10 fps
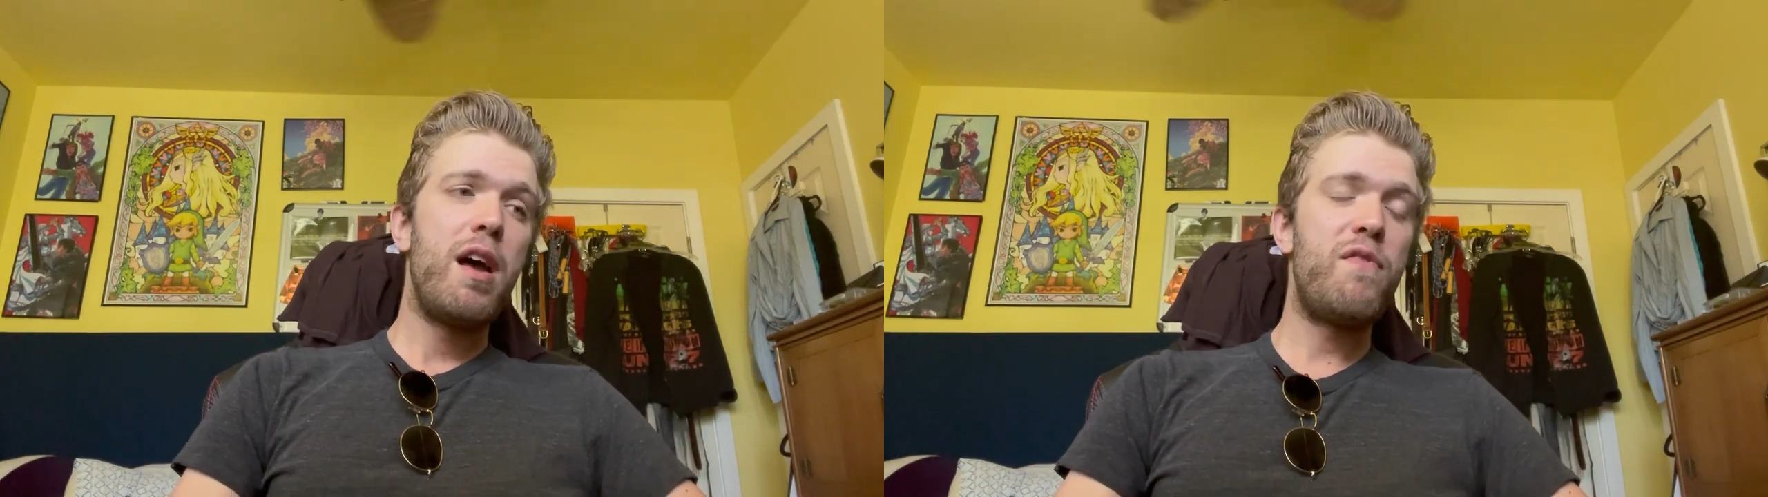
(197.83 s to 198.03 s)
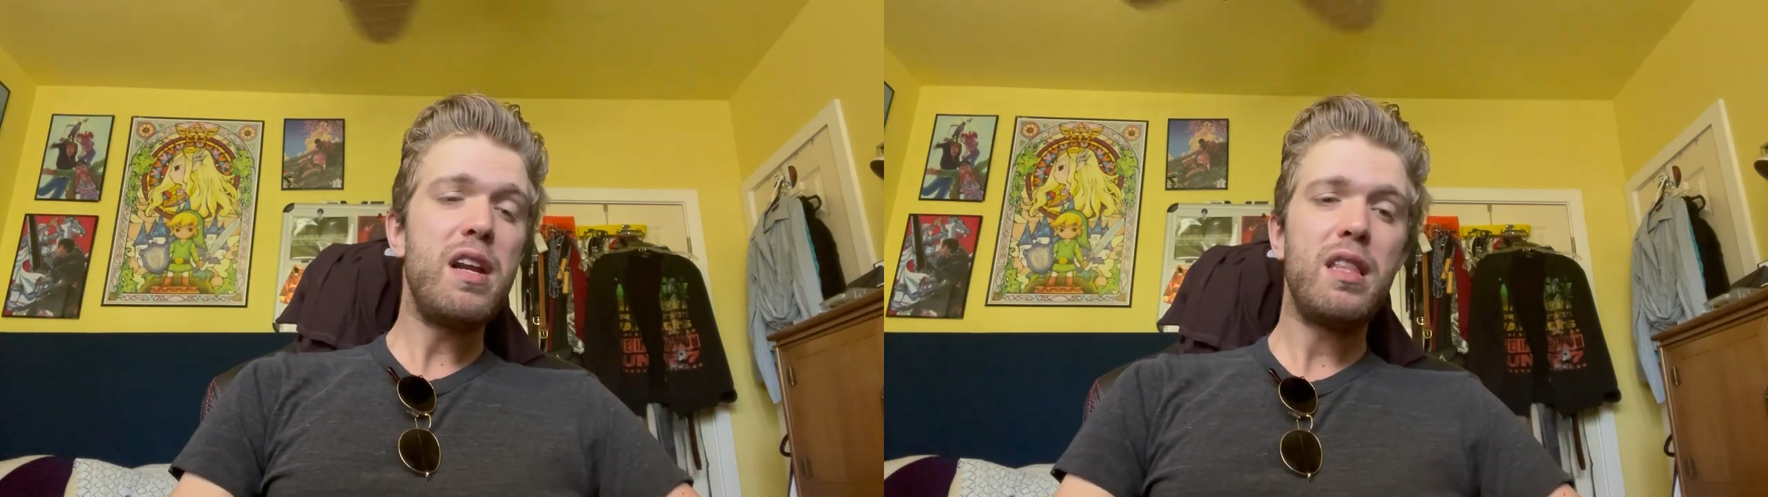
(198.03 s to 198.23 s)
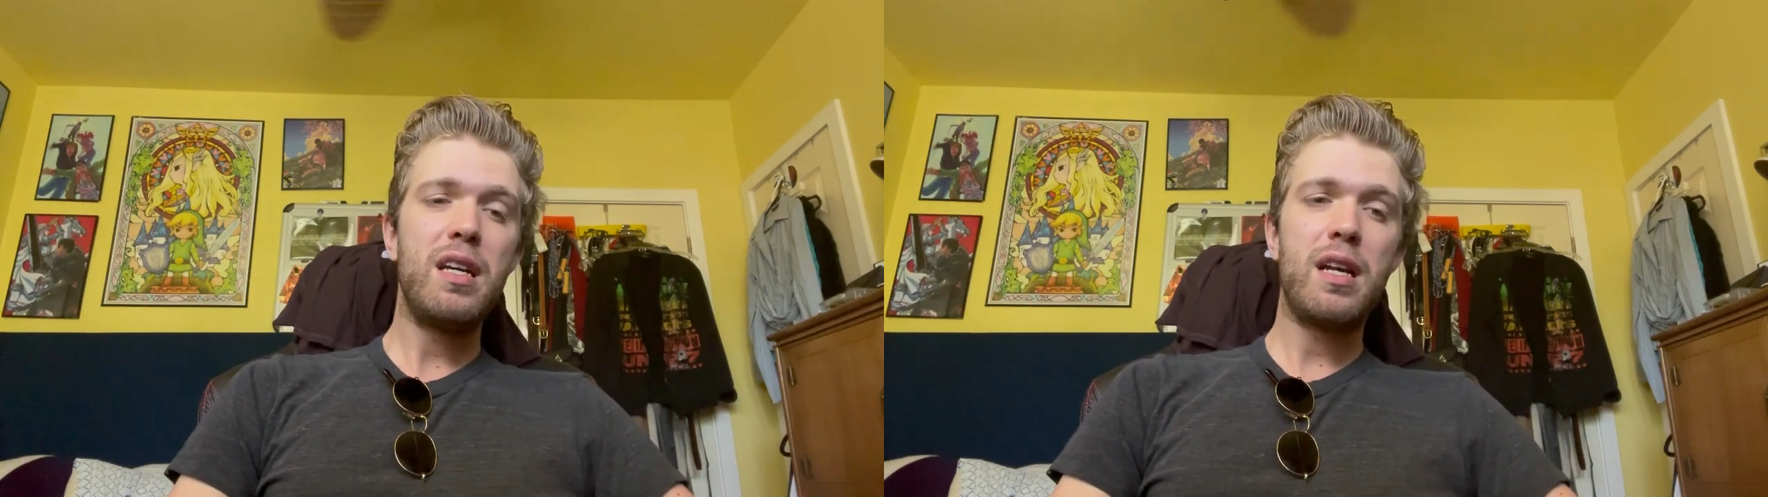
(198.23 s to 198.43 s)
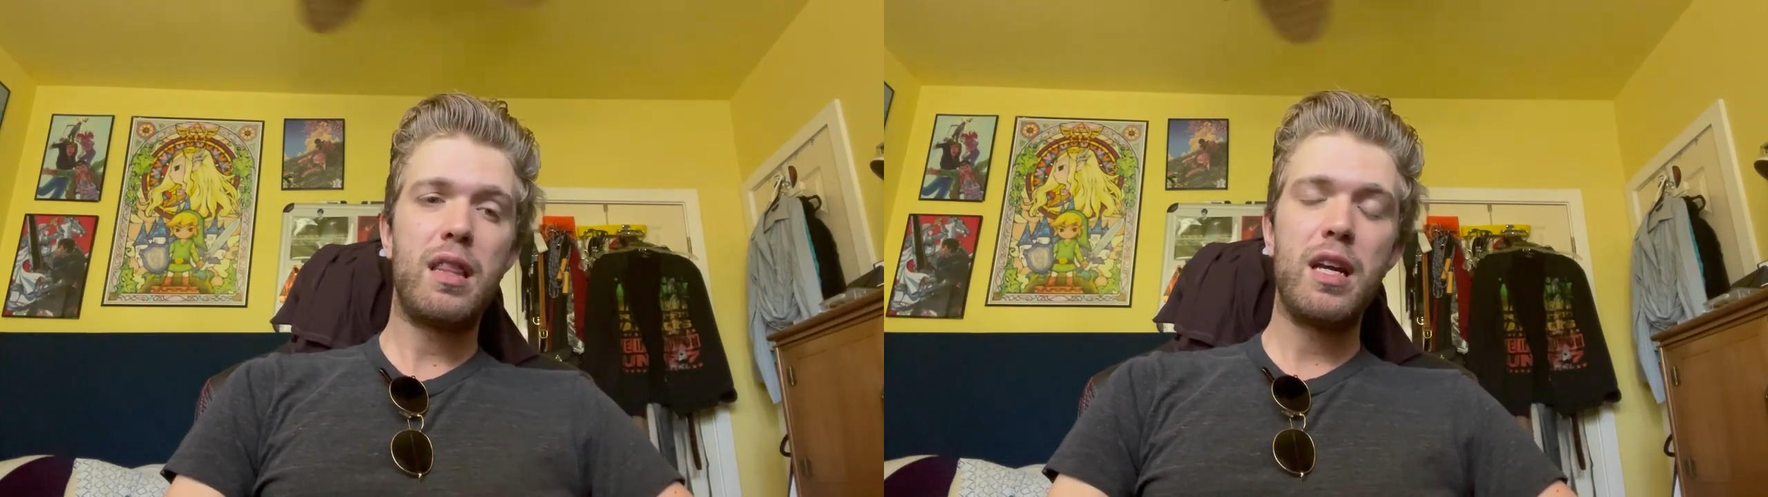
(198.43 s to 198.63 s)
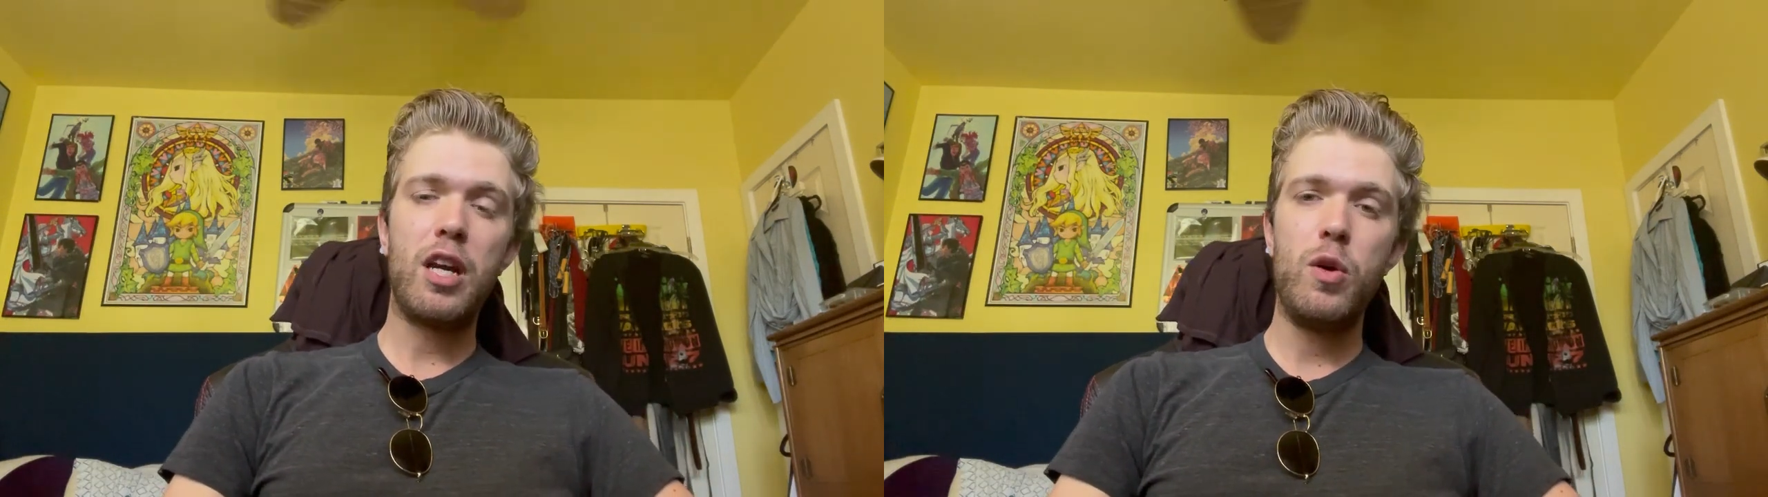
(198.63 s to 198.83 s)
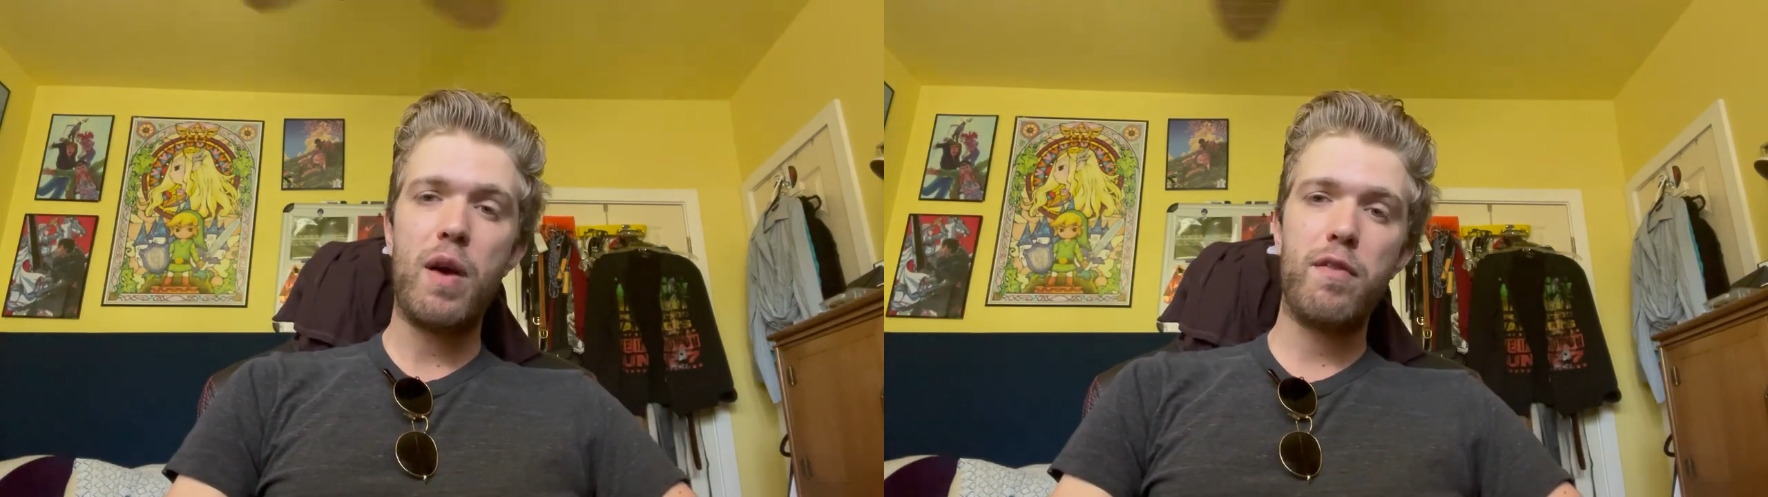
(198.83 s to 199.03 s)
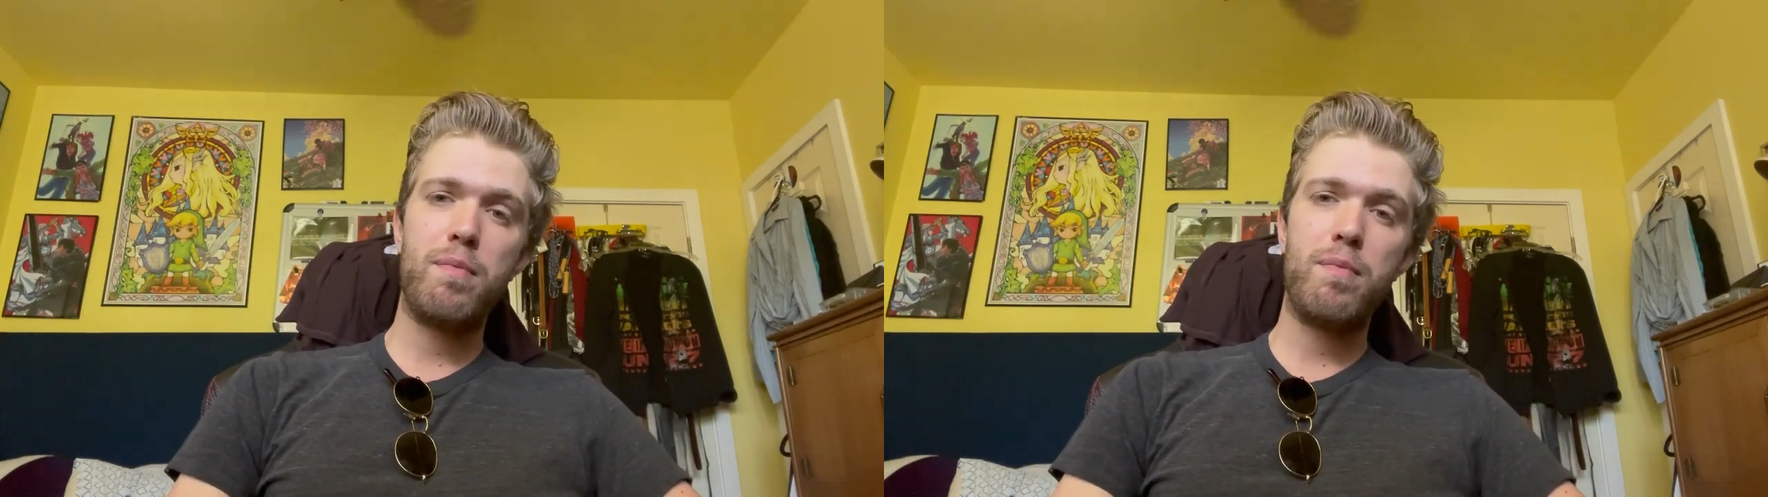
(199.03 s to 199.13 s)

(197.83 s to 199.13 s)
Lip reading: If anything, I think whoever